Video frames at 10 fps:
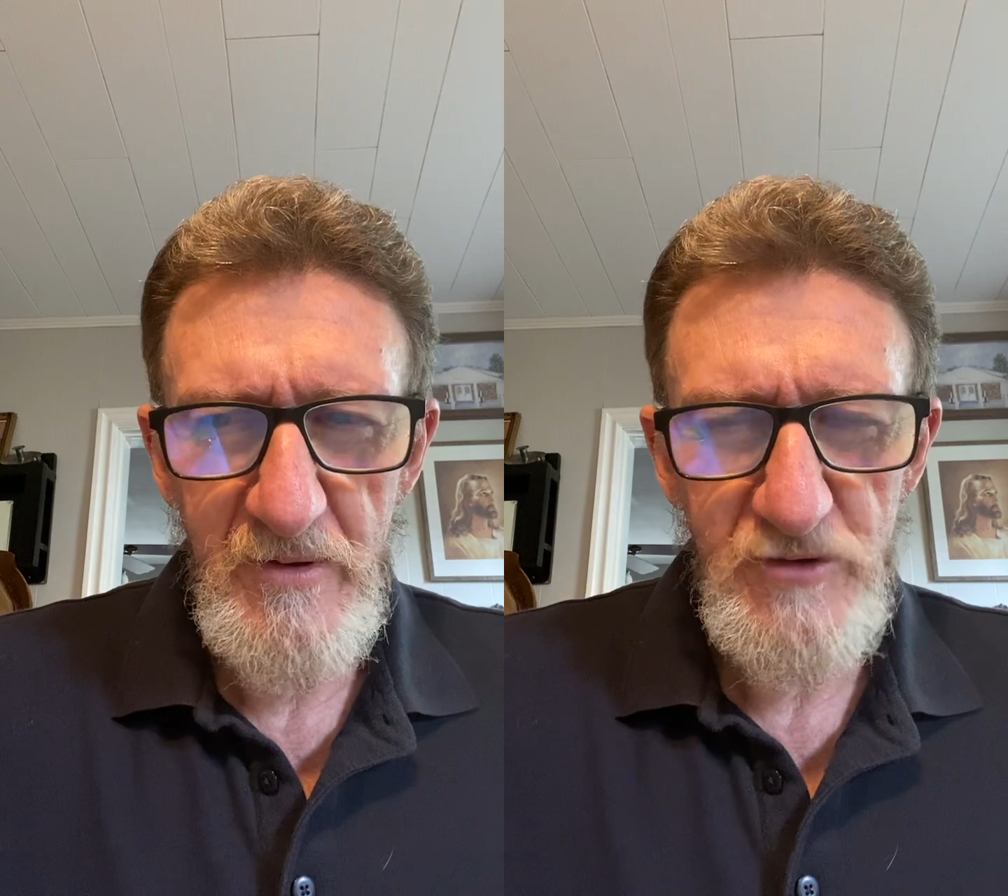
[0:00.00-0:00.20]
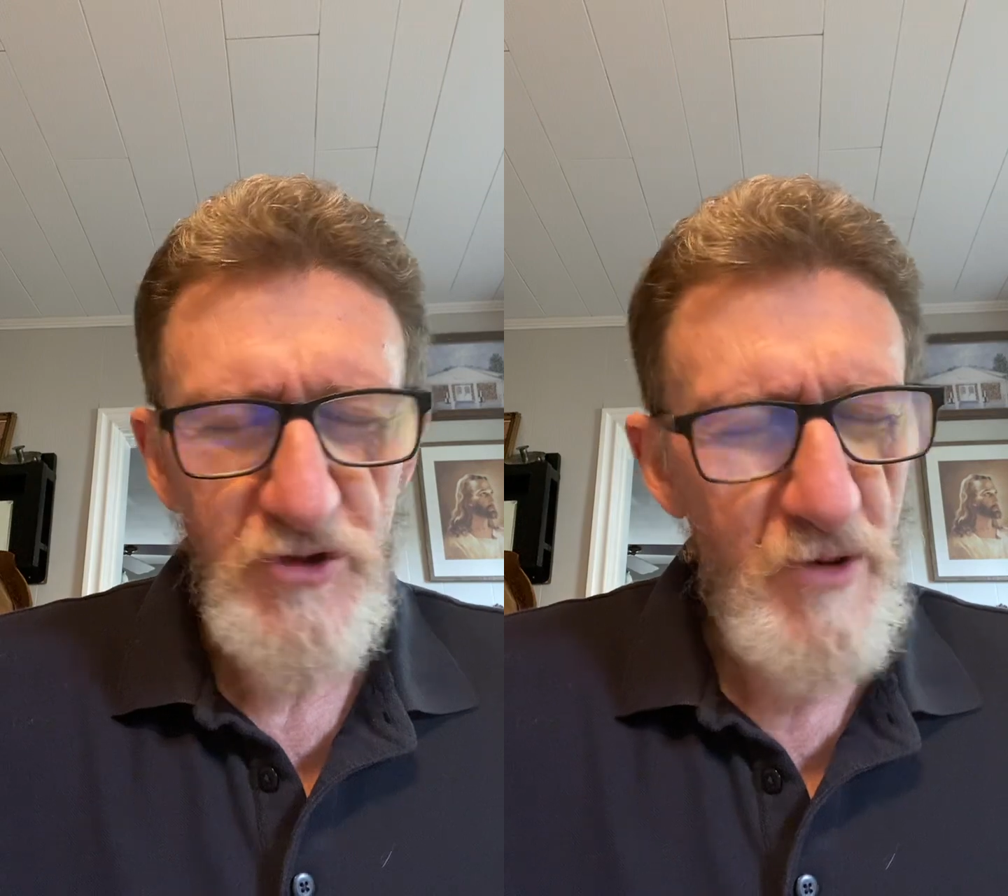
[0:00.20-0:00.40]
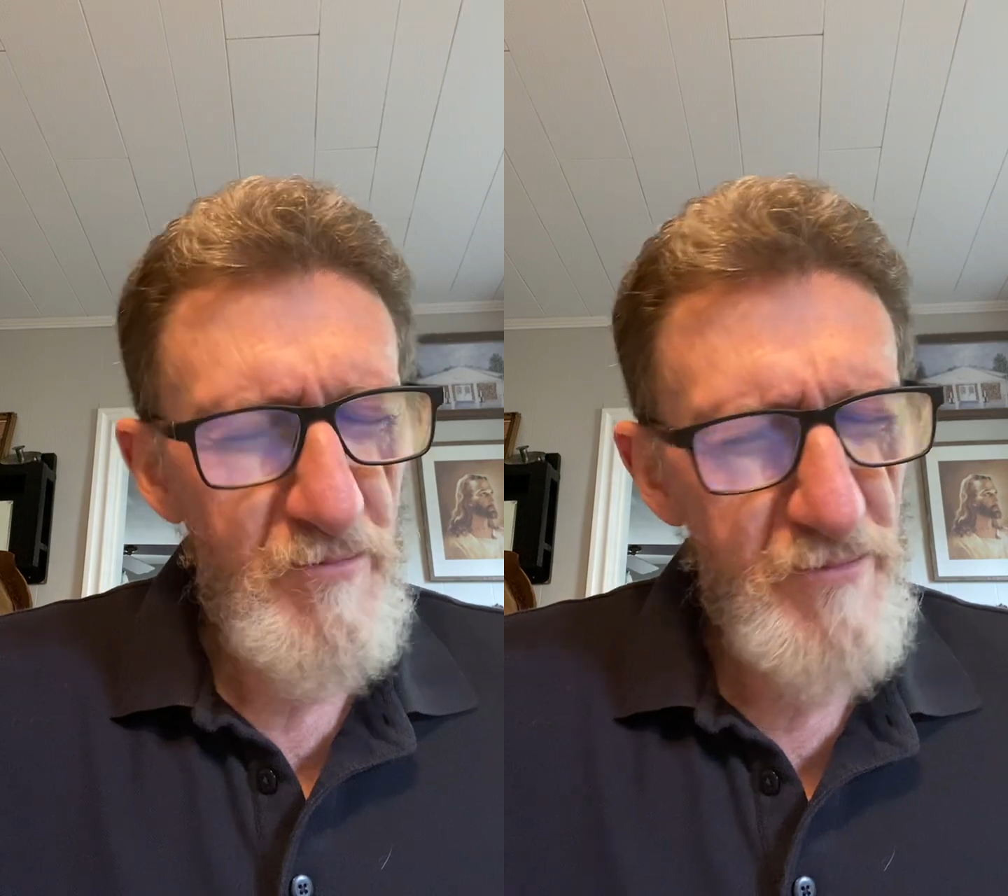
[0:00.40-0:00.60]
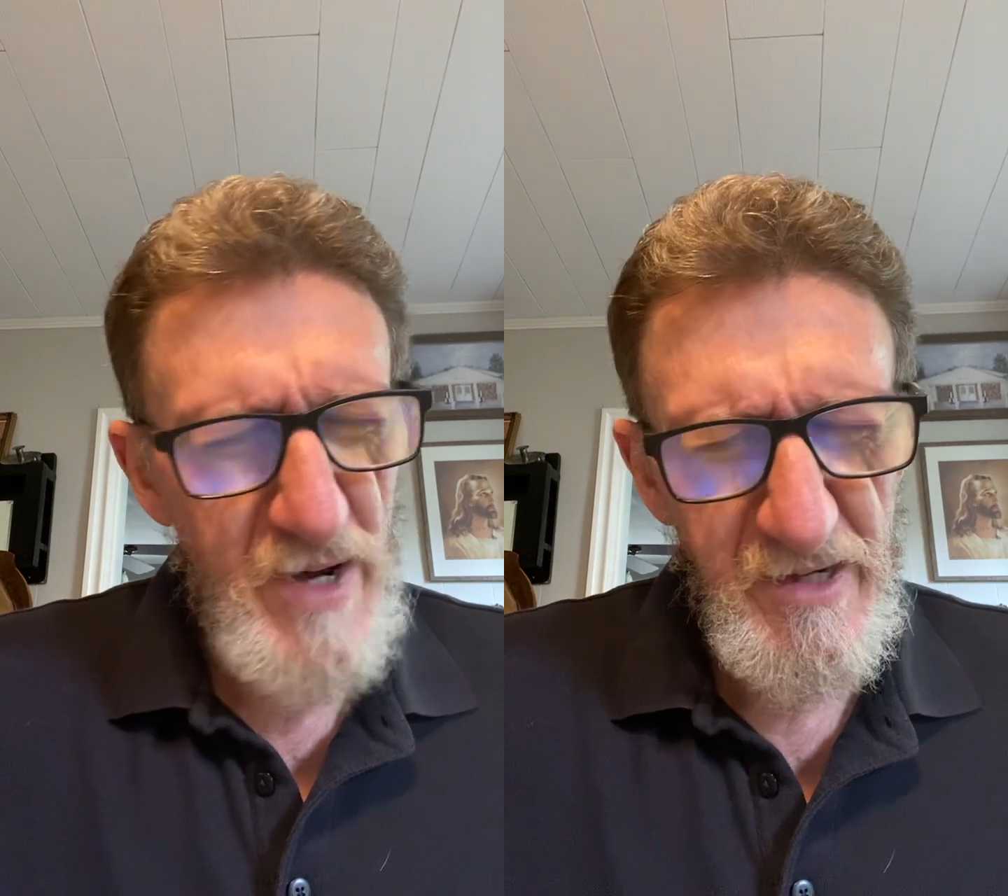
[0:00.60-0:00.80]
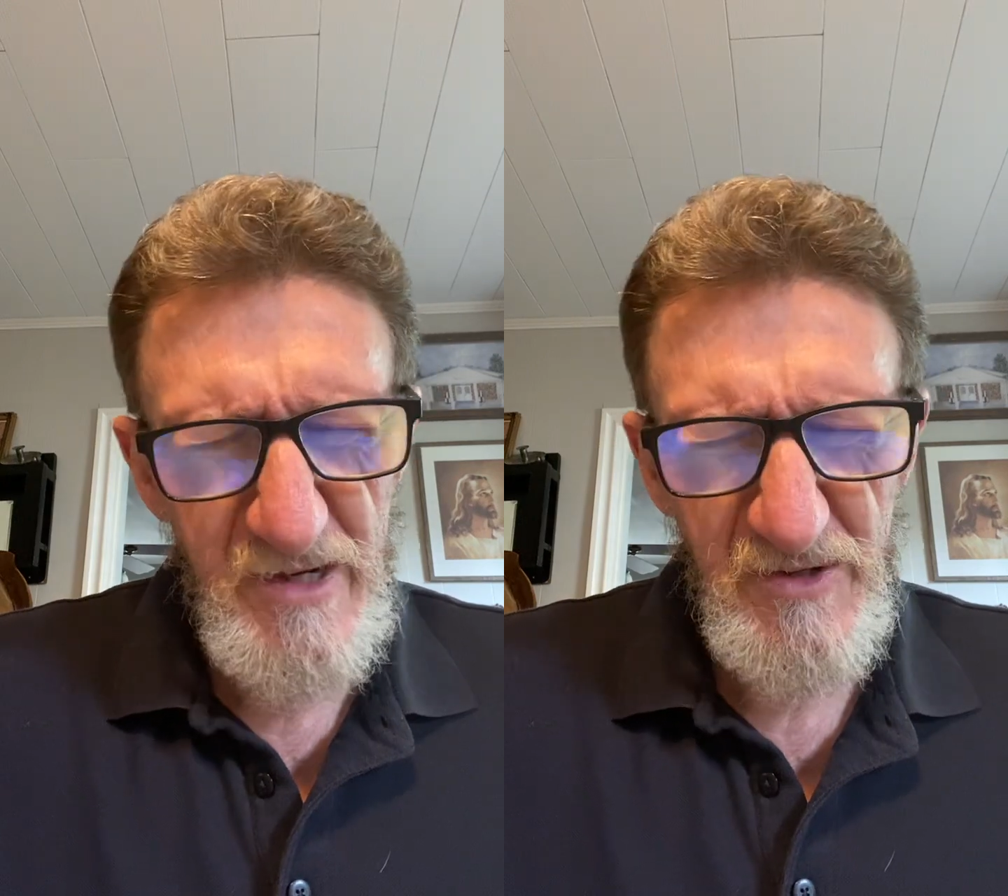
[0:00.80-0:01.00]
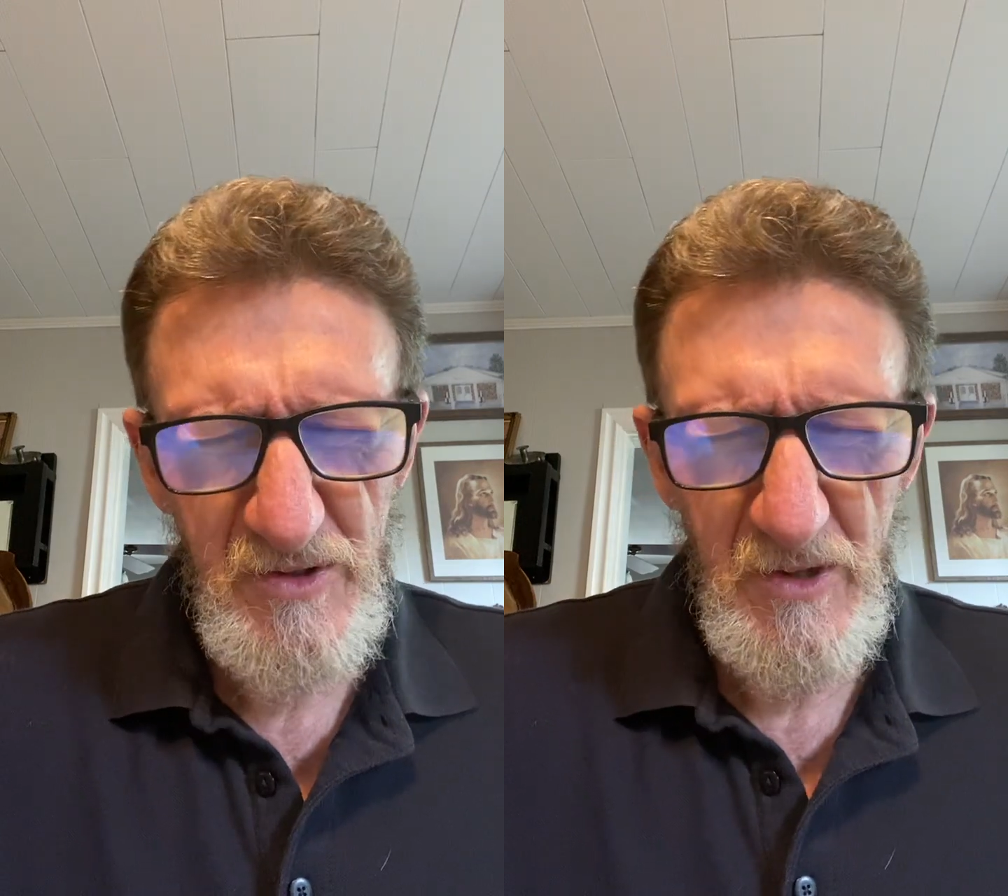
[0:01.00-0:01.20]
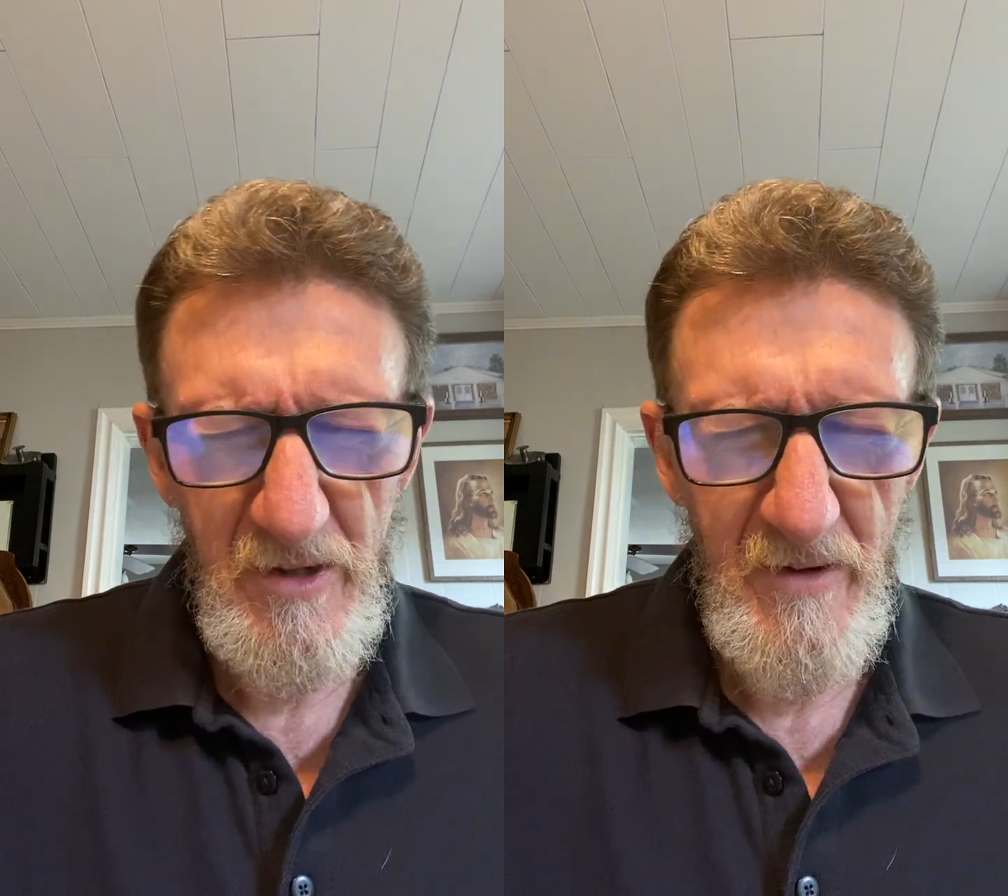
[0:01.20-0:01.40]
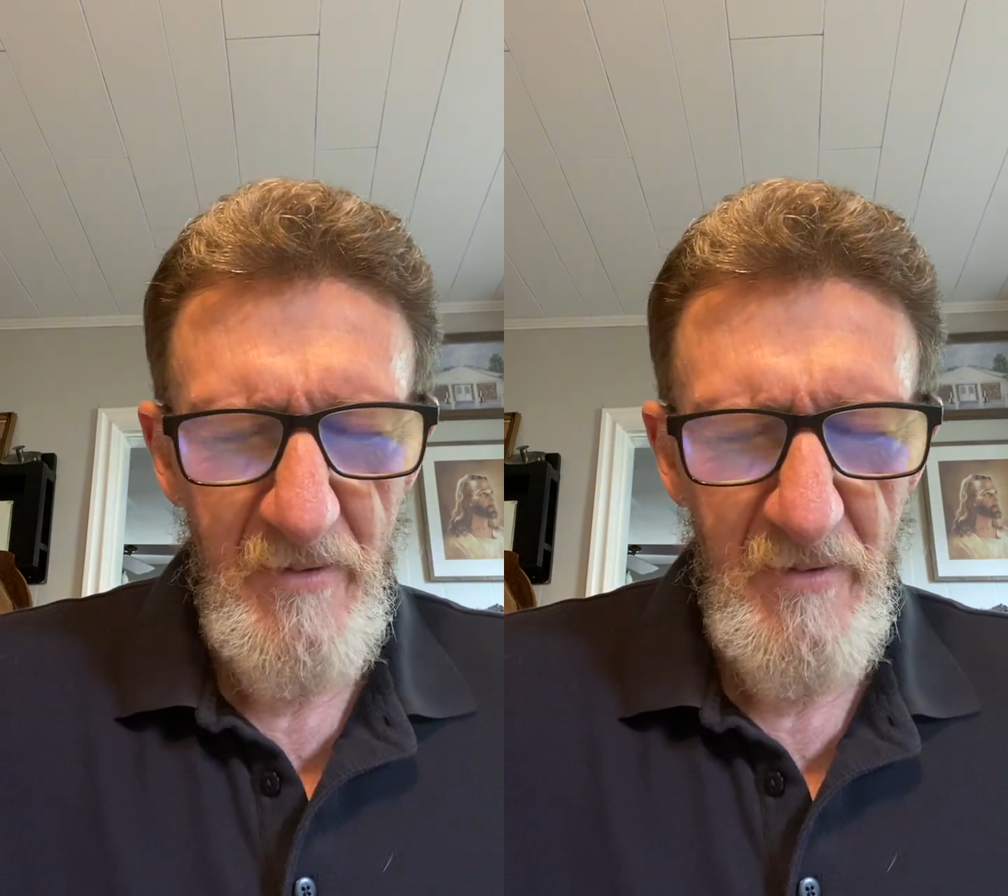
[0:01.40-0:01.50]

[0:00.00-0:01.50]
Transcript: tremendously.